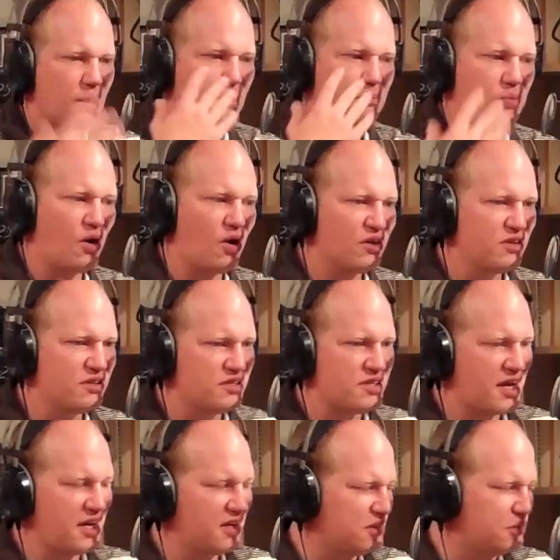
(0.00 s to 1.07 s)
a part of the
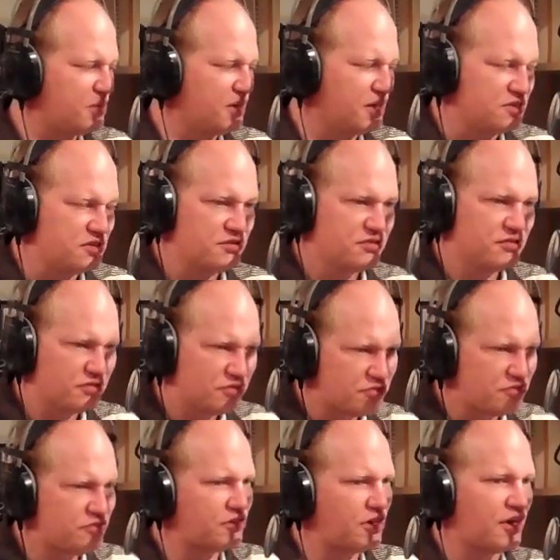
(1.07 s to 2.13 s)
day at the beach,
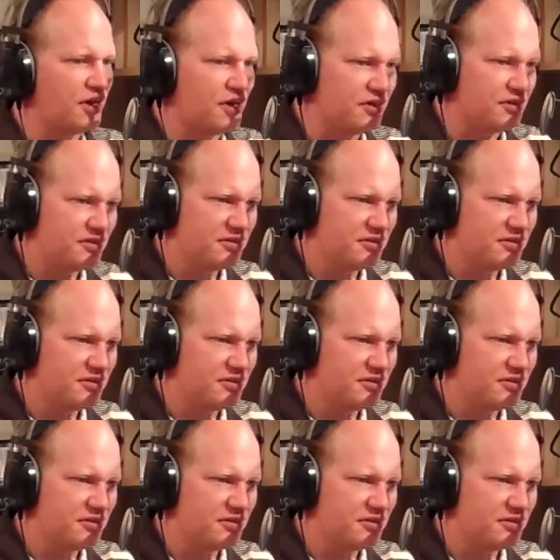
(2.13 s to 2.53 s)
sun,